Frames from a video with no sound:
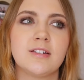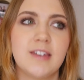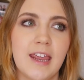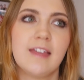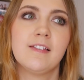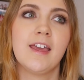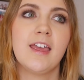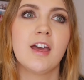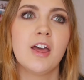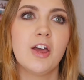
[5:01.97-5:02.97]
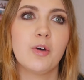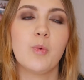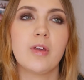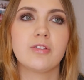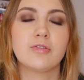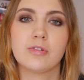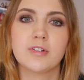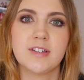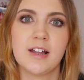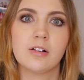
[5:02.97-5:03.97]
daily with
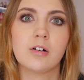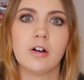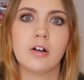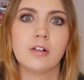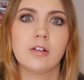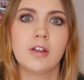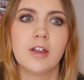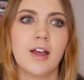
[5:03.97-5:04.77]
drugs and alcohol.